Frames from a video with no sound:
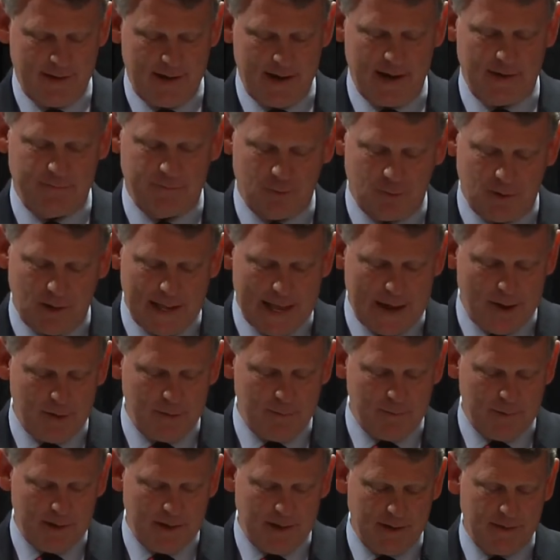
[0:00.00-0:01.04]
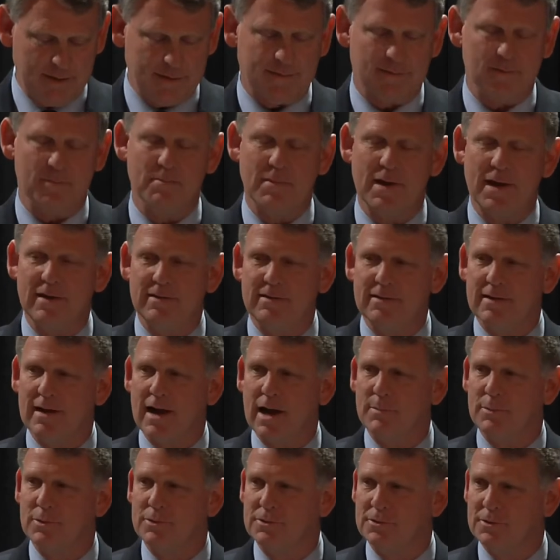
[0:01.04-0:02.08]
and for allowing me this amazing
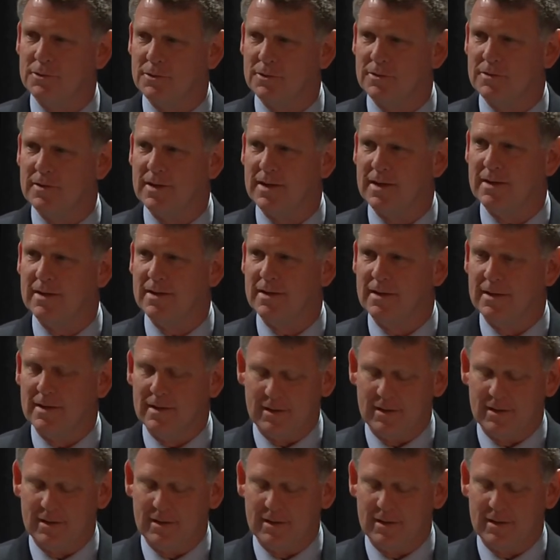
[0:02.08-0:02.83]
opportunity